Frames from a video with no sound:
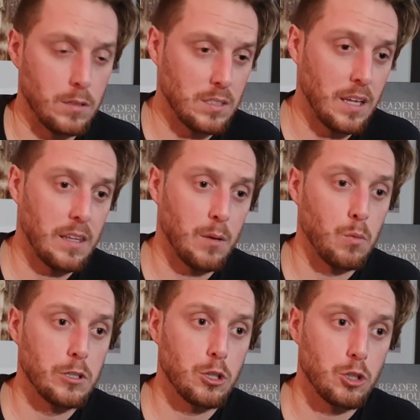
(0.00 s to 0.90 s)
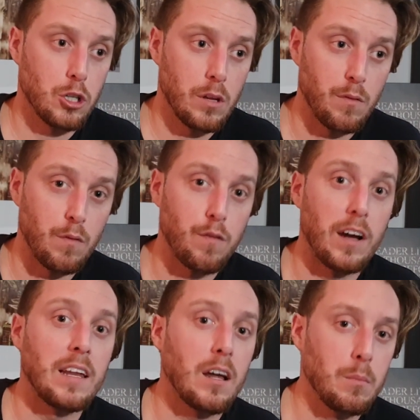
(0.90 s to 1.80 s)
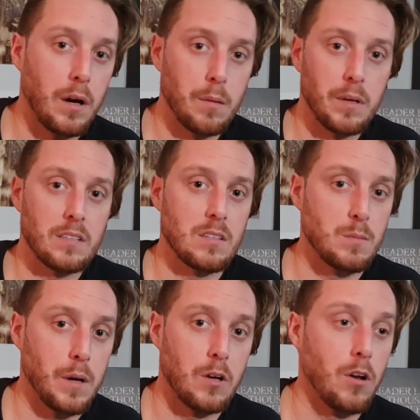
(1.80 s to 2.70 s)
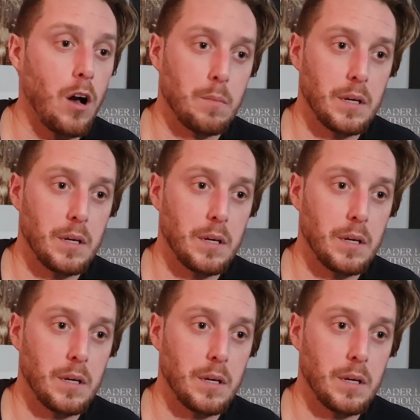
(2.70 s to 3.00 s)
saying that Richard shouldn't even find out about it, because it's better not,